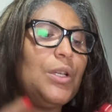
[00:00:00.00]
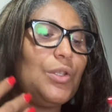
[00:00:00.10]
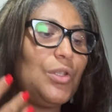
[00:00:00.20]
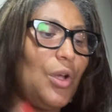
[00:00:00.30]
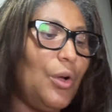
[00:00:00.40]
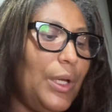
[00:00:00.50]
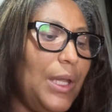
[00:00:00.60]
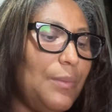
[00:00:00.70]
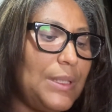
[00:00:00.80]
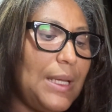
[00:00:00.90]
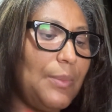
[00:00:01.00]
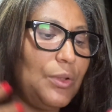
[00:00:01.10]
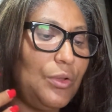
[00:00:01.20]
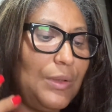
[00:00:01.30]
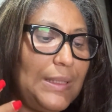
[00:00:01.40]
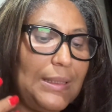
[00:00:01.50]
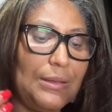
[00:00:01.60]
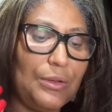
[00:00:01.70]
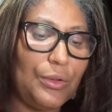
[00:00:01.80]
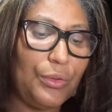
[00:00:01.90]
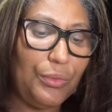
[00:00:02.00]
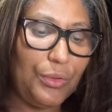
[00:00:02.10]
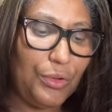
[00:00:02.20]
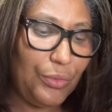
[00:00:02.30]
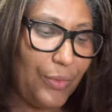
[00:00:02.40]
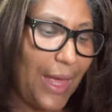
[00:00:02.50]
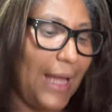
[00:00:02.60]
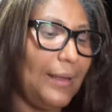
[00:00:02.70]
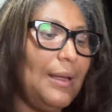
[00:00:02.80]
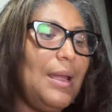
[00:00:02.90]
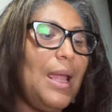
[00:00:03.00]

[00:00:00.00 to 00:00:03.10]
So he was able to still do that.